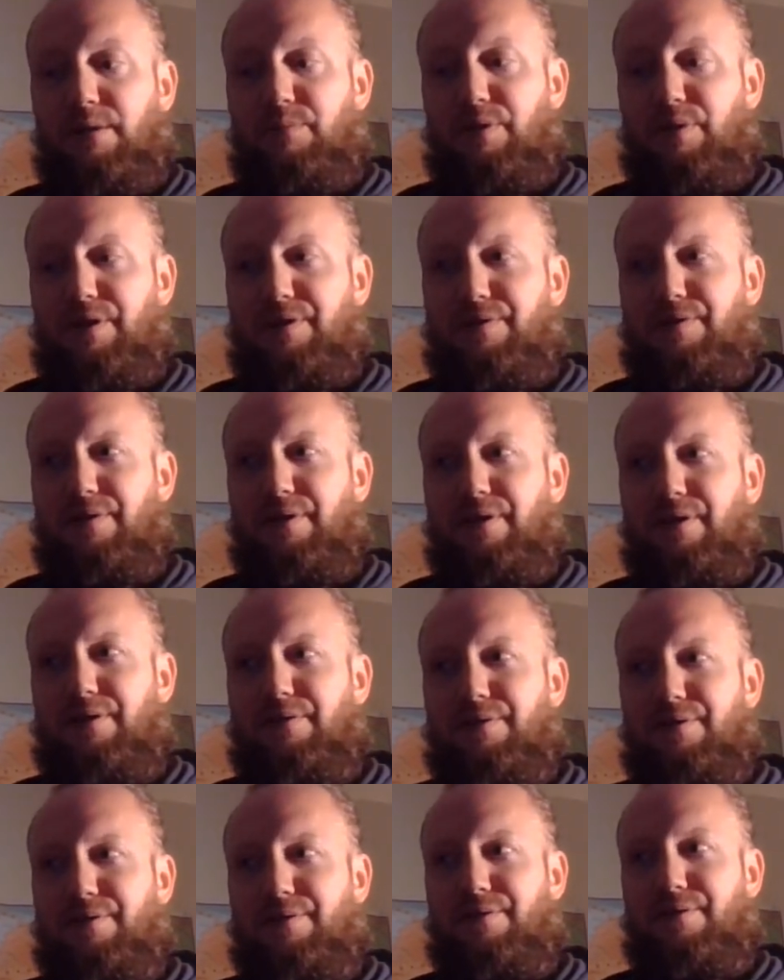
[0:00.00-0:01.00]
Plus,
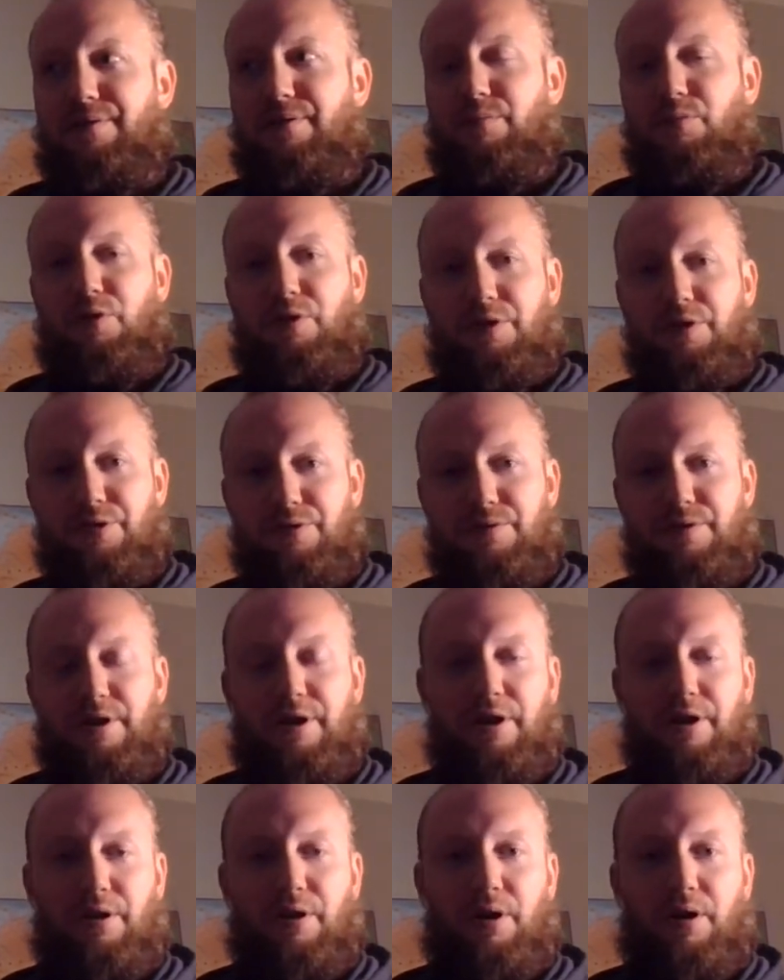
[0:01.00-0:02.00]
they're more interested
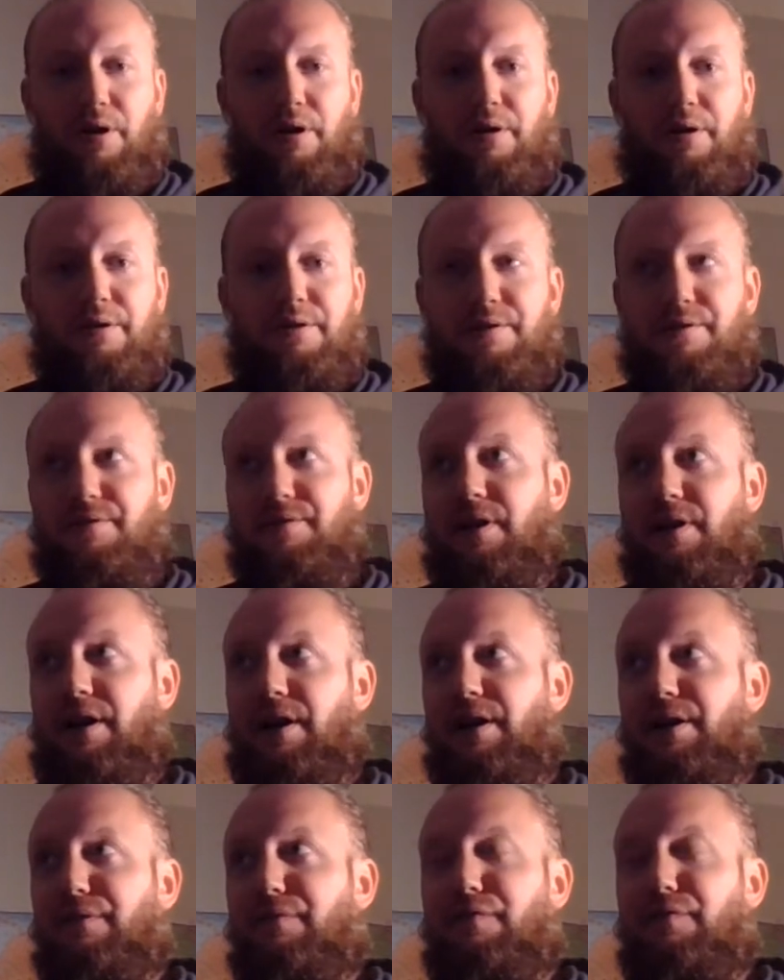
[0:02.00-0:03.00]
in art,
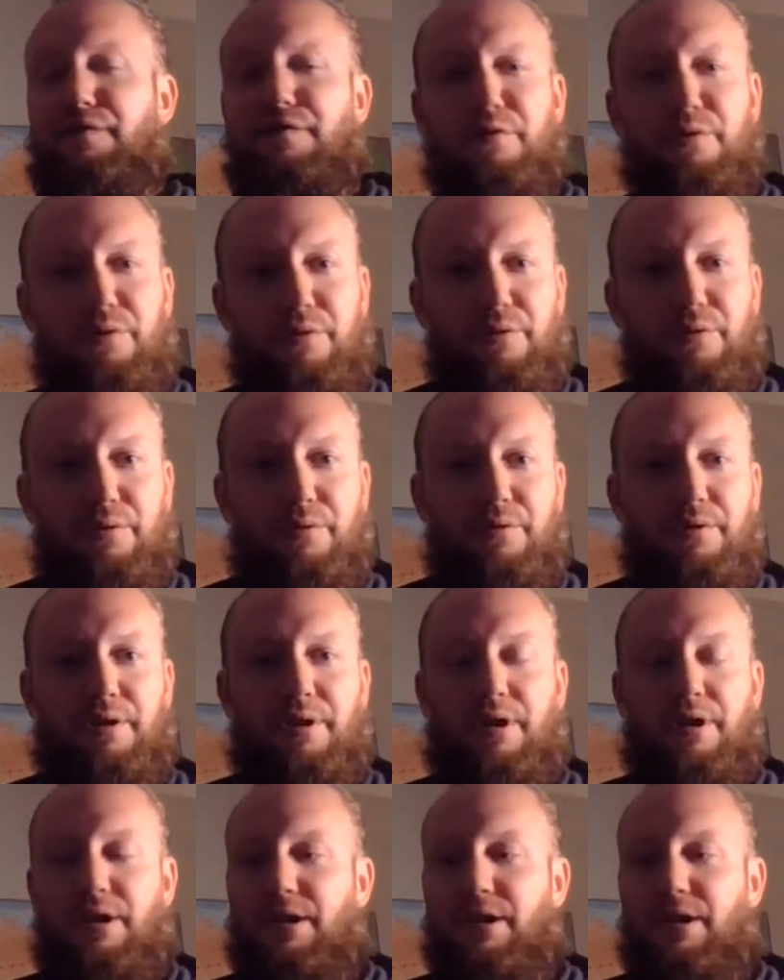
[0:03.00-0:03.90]
design, food.